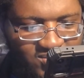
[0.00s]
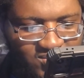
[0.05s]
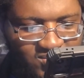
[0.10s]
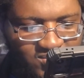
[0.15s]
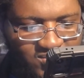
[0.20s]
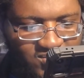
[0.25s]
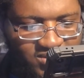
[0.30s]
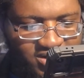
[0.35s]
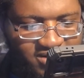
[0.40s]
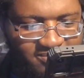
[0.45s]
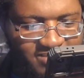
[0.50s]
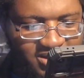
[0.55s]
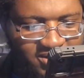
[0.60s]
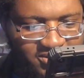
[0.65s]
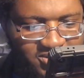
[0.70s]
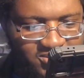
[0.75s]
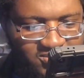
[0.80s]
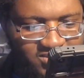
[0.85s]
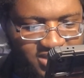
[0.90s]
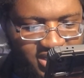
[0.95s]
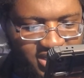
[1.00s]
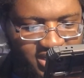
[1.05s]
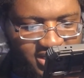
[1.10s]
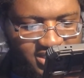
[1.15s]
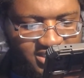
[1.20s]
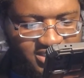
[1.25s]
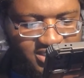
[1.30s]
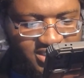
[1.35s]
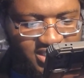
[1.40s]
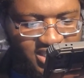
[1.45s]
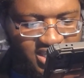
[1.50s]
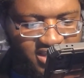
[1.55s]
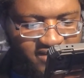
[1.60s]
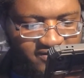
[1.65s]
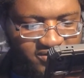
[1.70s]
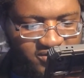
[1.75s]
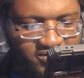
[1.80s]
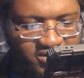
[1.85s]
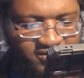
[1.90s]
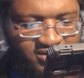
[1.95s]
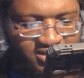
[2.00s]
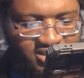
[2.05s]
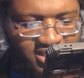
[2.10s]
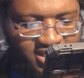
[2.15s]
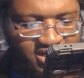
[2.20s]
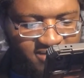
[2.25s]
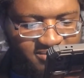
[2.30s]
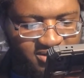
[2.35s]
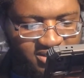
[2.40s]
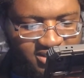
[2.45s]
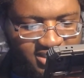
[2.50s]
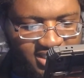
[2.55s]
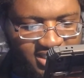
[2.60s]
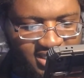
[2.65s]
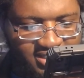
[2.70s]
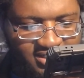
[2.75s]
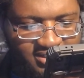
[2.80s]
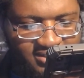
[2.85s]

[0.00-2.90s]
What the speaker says: What about you guys? Have you ever thought about that?